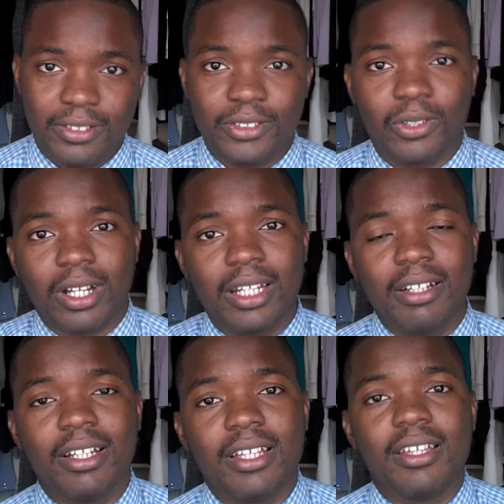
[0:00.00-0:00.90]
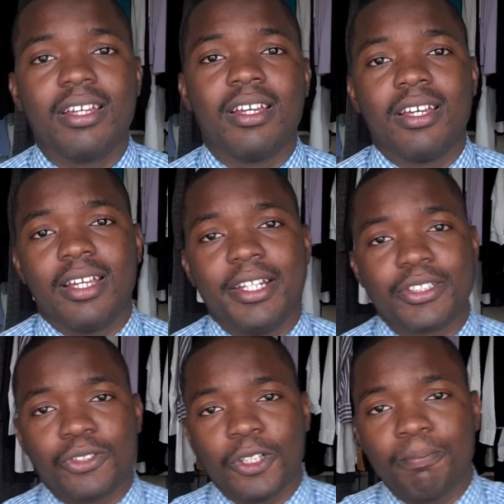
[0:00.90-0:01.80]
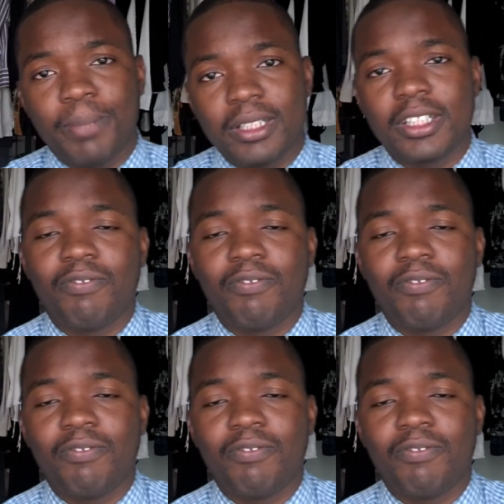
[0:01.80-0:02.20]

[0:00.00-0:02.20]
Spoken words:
So clearly, it is to your best